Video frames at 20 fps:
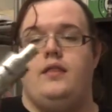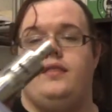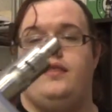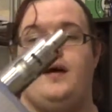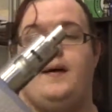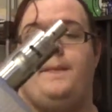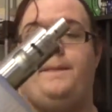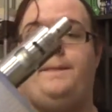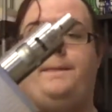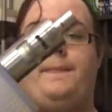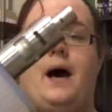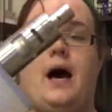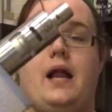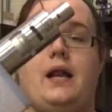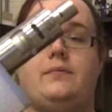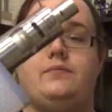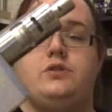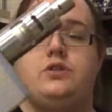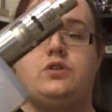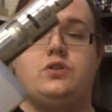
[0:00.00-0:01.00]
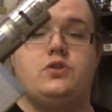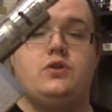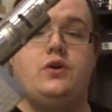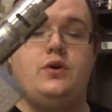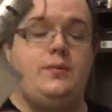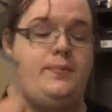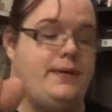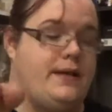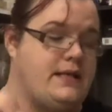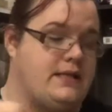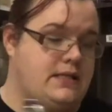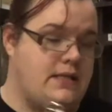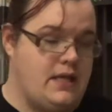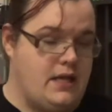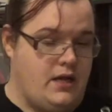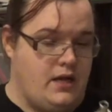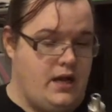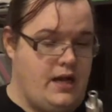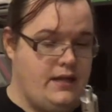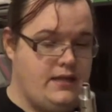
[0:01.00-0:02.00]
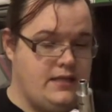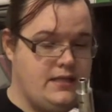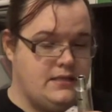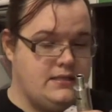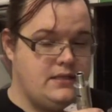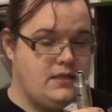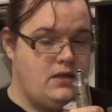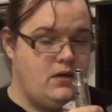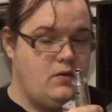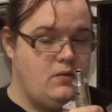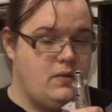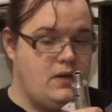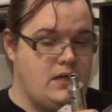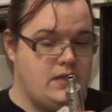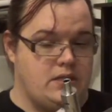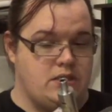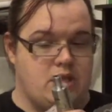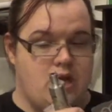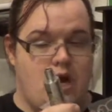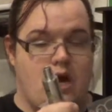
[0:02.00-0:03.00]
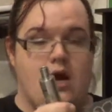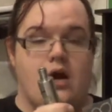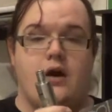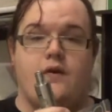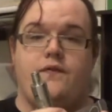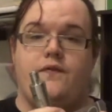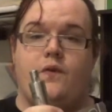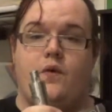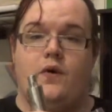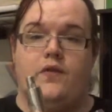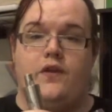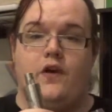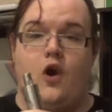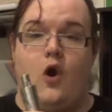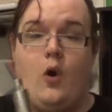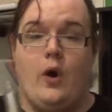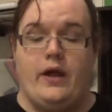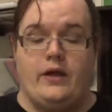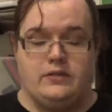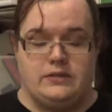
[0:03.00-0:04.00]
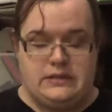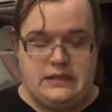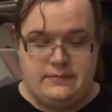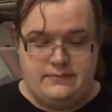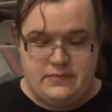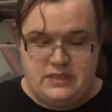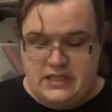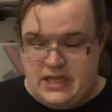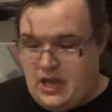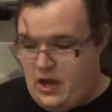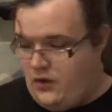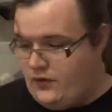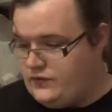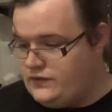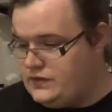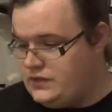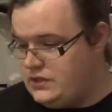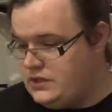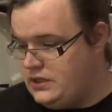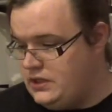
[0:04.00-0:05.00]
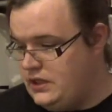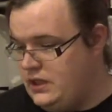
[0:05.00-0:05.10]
the bottom screw piece here, and these little ones are for the coils themselves.